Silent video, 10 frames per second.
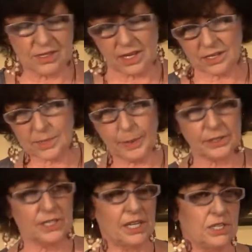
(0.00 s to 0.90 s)
the
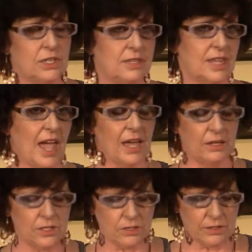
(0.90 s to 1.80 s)
expectations, the
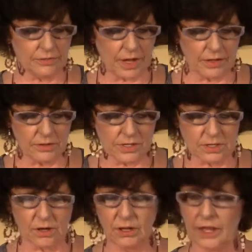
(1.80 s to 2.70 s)
attitude of others in
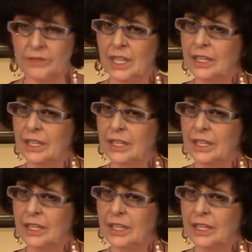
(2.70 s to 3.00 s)
our life